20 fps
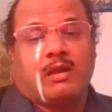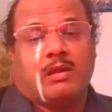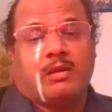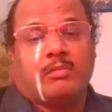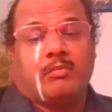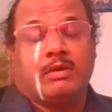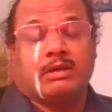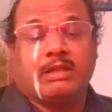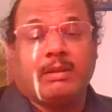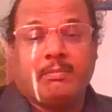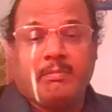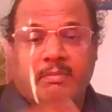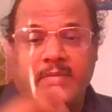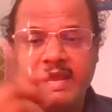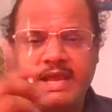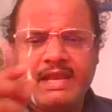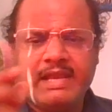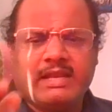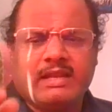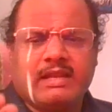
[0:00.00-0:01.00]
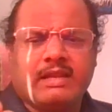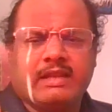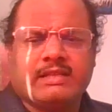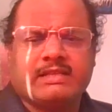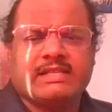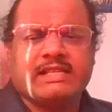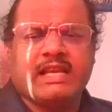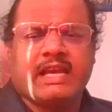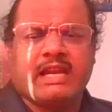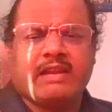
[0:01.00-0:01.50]
But the main
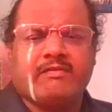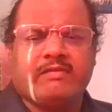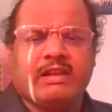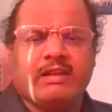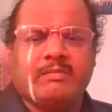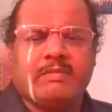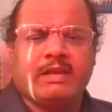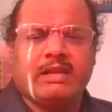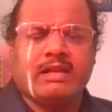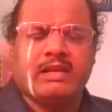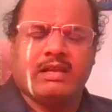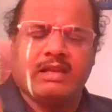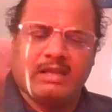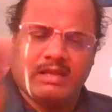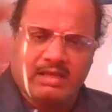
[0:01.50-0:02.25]
CRM will be